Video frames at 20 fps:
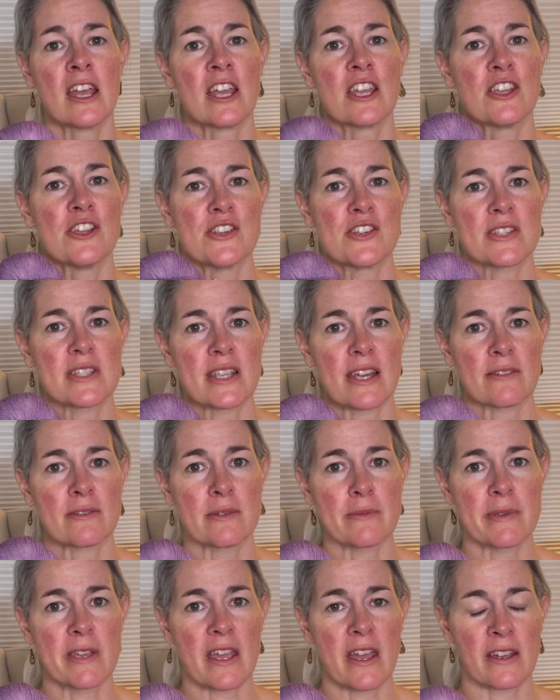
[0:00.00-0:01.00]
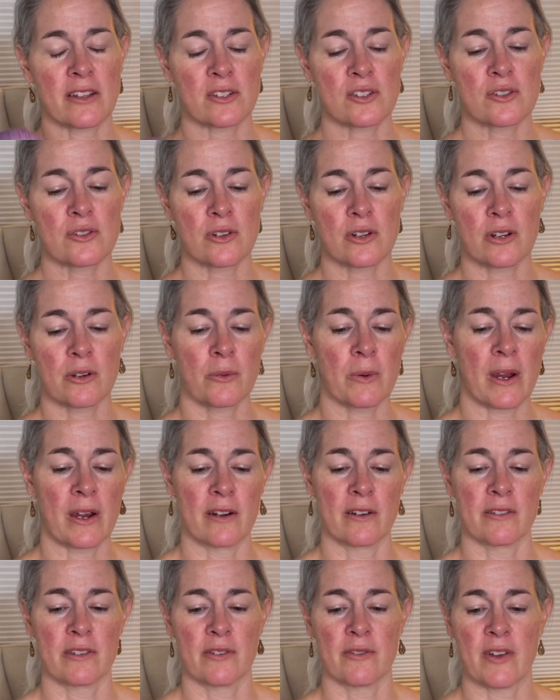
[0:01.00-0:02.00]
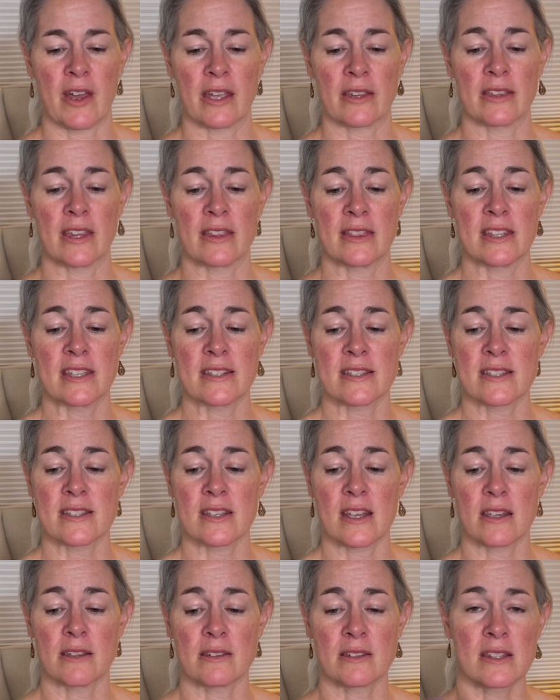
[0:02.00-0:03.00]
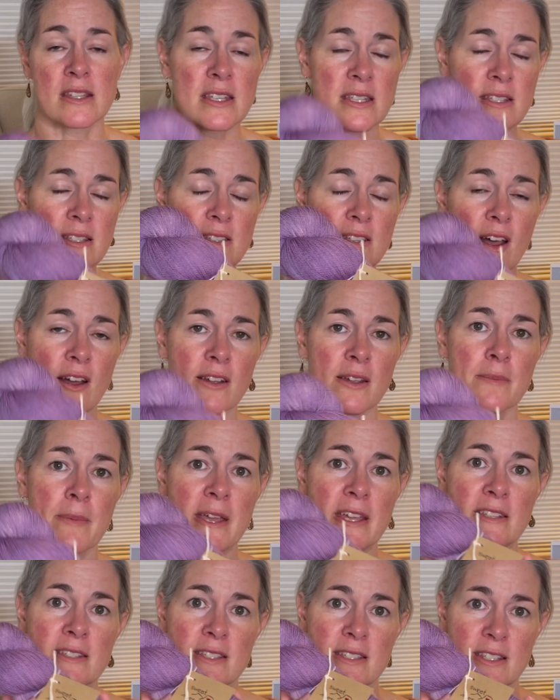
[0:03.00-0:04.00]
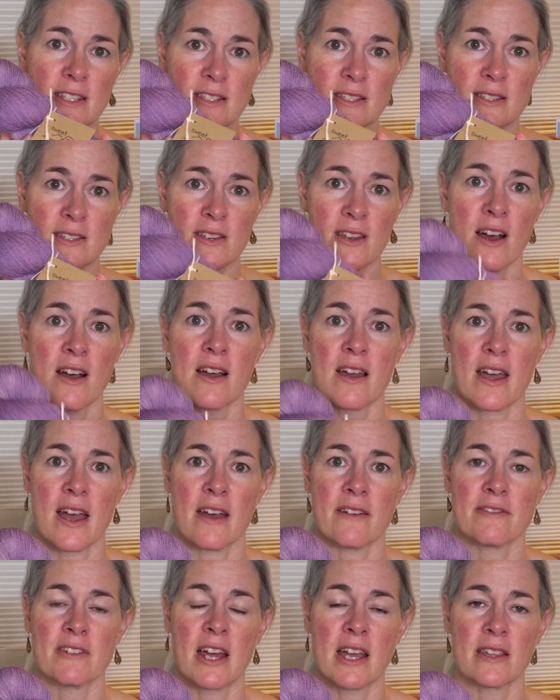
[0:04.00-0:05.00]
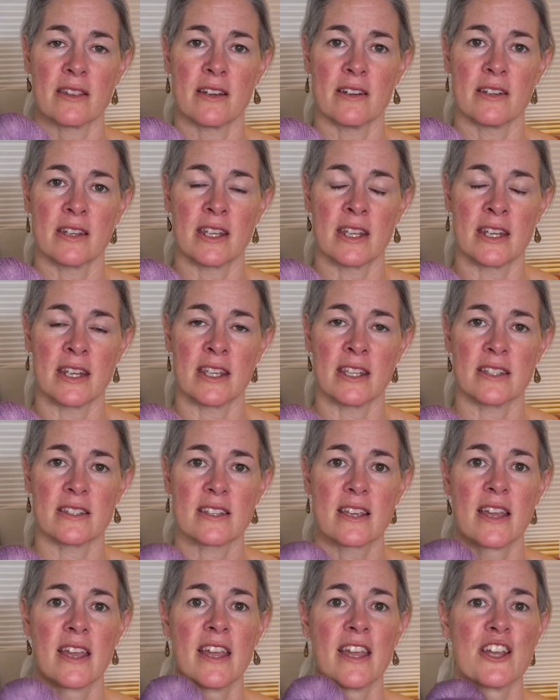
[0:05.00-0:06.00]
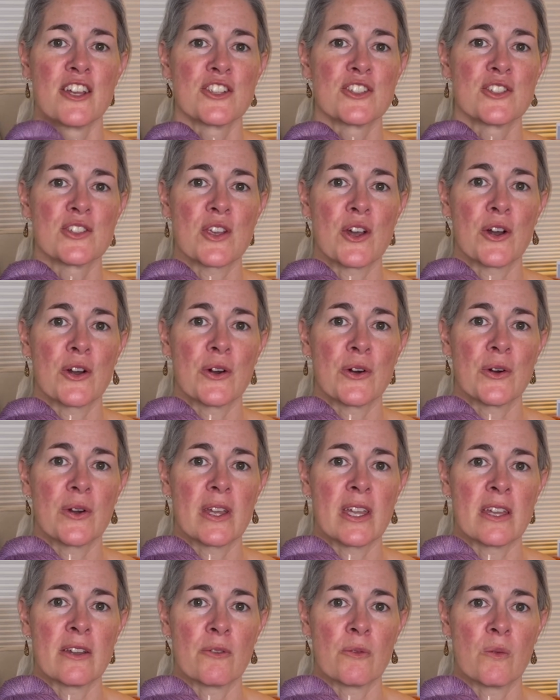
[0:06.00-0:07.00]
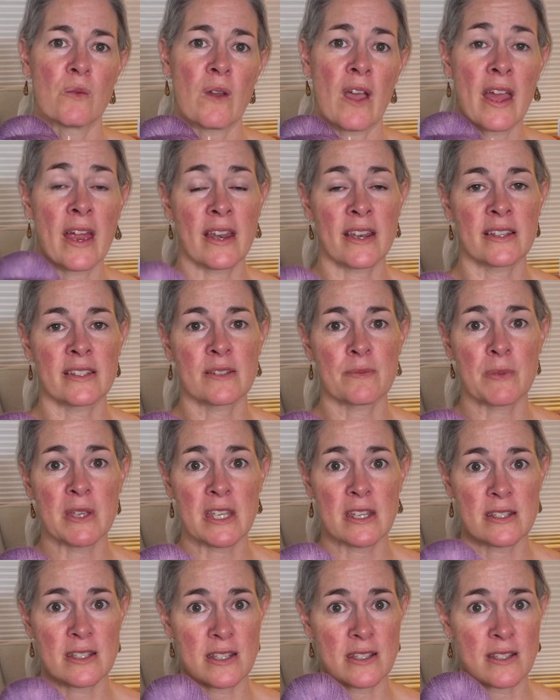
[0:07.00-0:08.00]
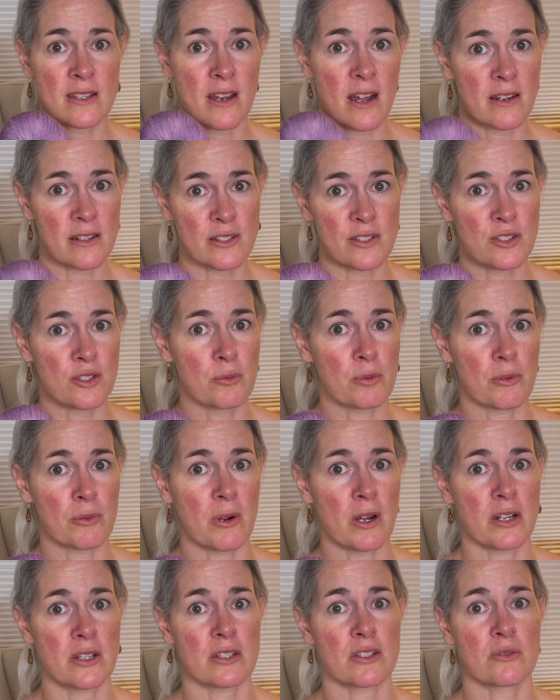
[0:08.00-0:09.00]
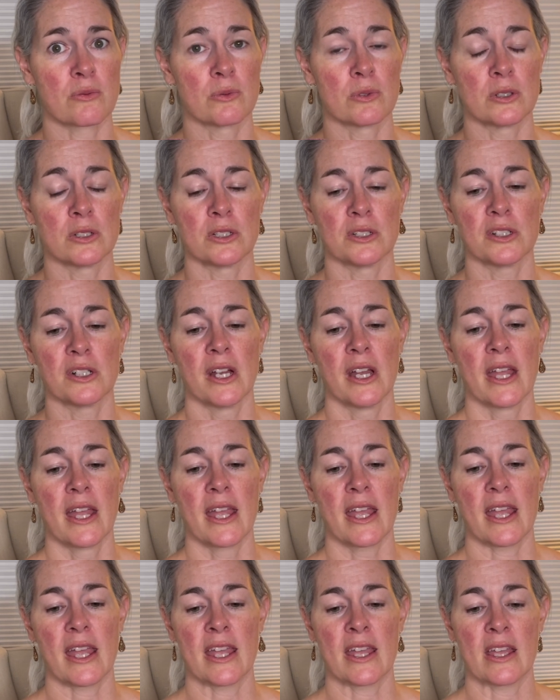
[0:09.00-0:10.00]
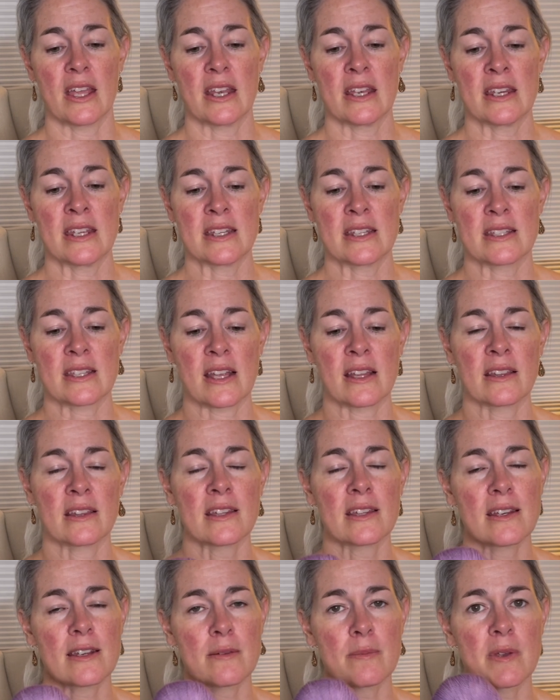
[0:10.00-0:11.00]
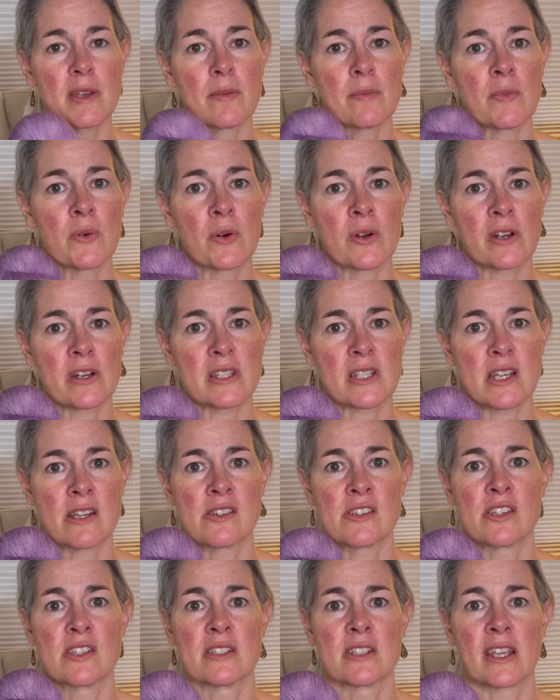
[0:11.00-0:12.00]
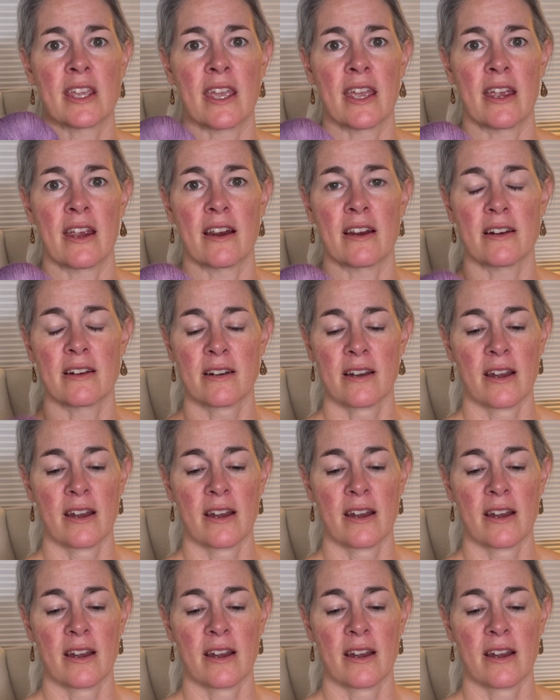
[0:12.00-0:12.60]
You just have to be extra aware of the fact that this sock base does not have nylon in it. So and because it's not a superwash wool, it needs a little bit more attention to care.